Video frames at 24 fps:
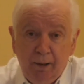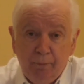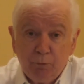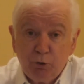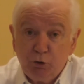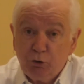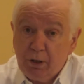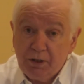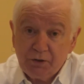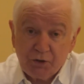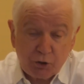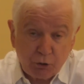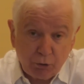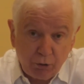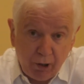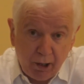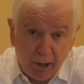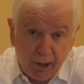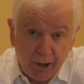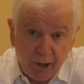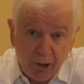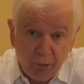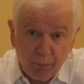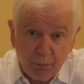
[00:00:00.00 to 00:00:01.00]

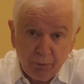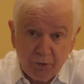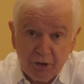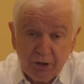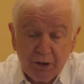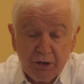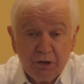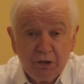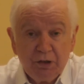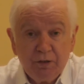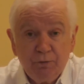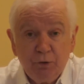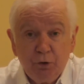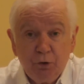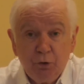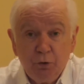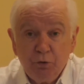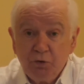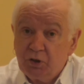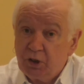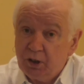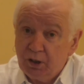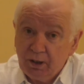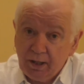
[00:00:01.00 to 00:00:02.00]
transcribe the
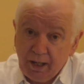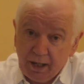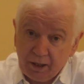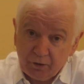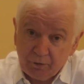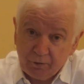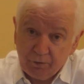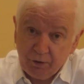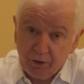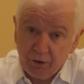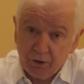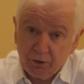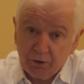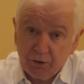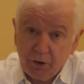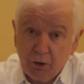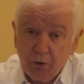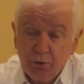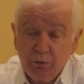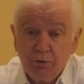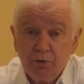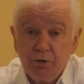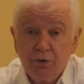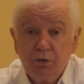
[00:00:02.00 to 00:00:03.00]
interviews, collect field
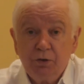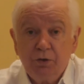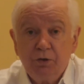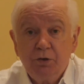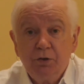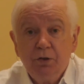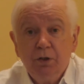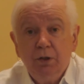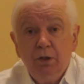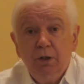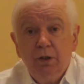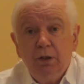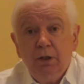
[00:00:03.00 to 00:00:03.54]
notes,